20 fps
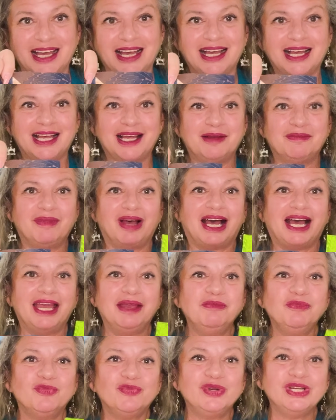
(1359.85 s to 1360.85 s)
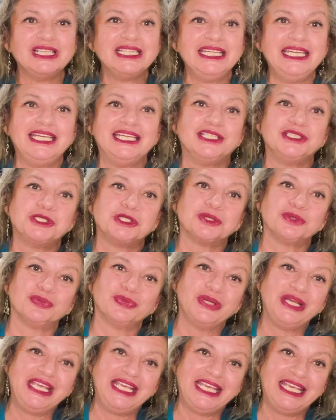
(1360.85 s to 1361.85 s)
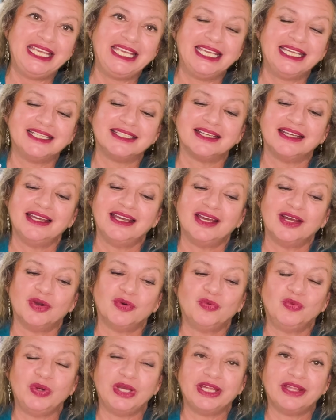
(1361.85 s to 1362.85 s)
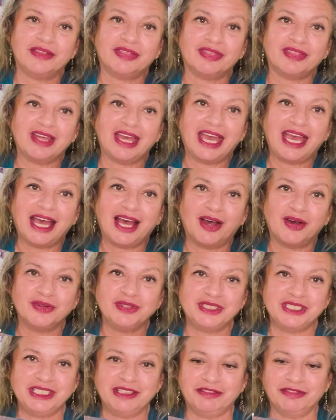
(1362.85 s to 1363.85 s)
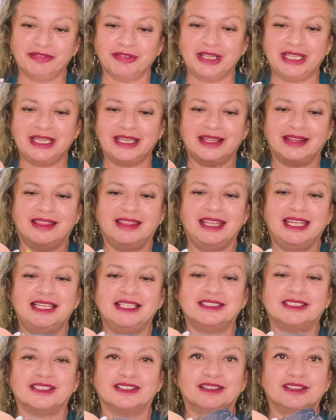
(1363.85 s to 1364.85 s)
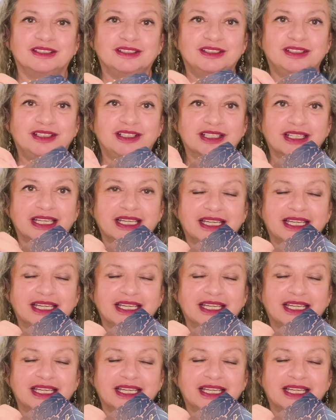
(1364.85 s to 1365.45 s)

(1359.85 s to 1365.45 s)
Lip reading: I'm really intrigued with how different these look